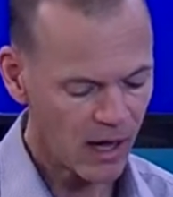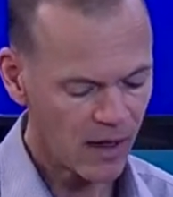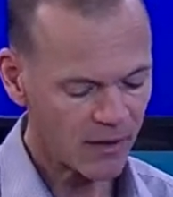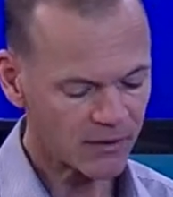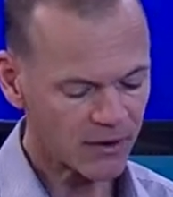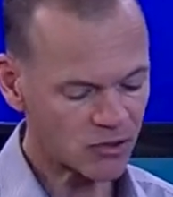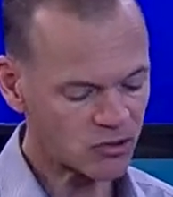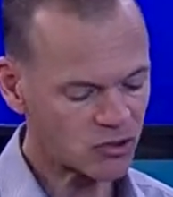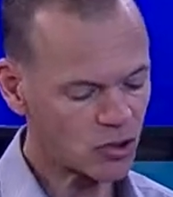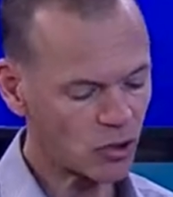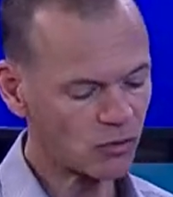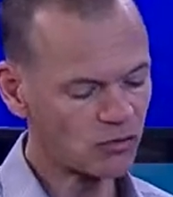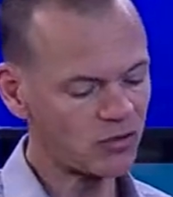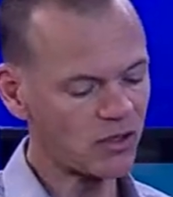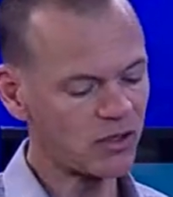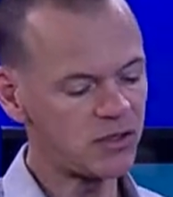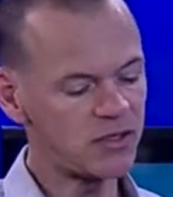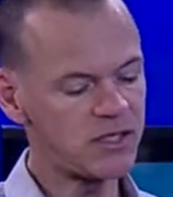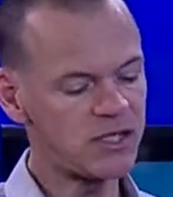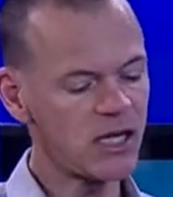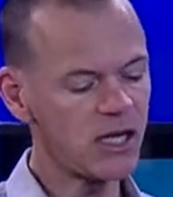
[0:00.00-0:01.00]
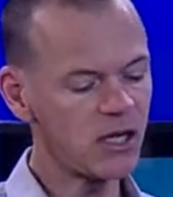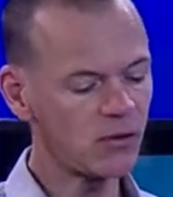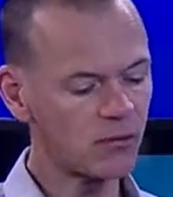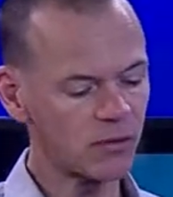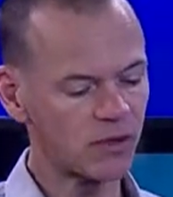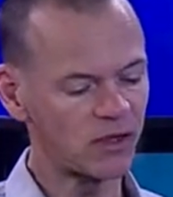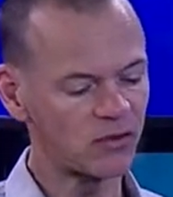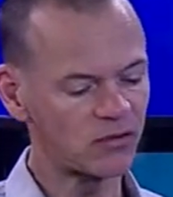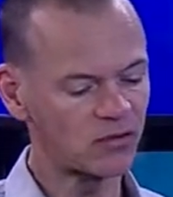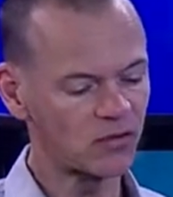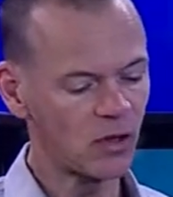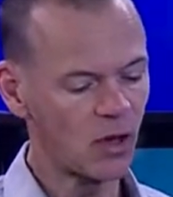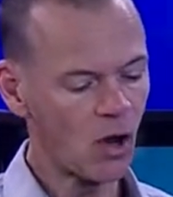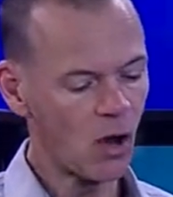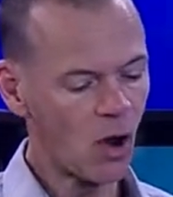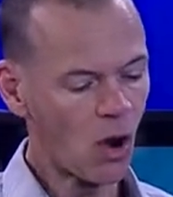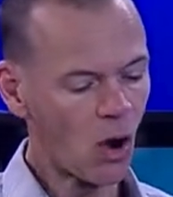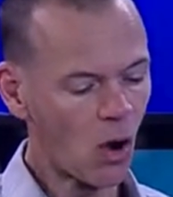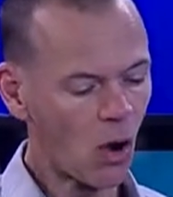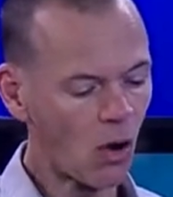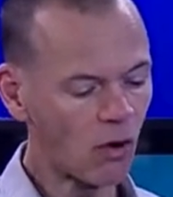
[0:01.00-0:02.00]
that shows a decrease
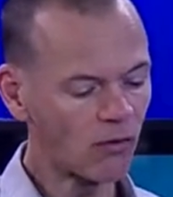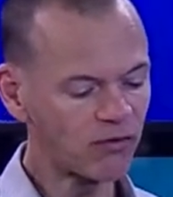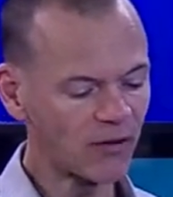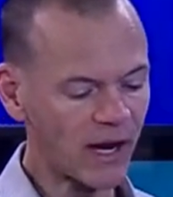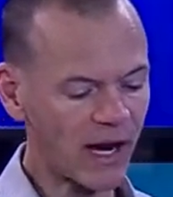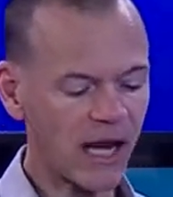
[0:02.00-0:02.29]
over